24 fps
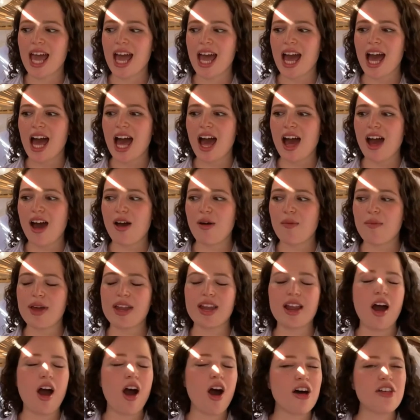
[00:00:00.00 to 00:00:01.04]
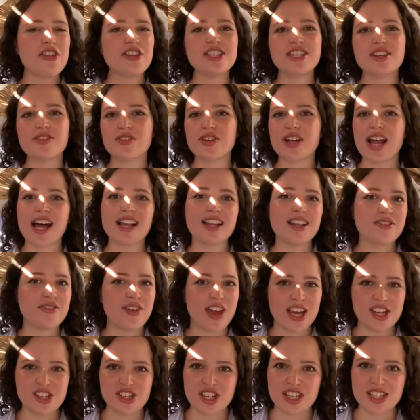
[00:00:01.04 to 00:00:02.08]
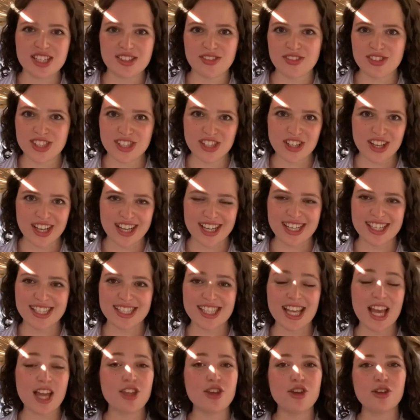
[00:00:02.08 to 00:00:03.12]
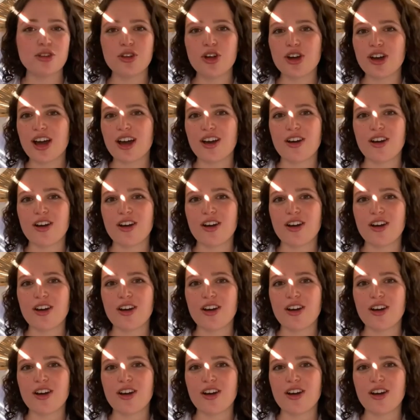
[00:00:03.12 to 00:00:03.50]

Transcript: Um, and all the different elevations of sukkahs. And you look,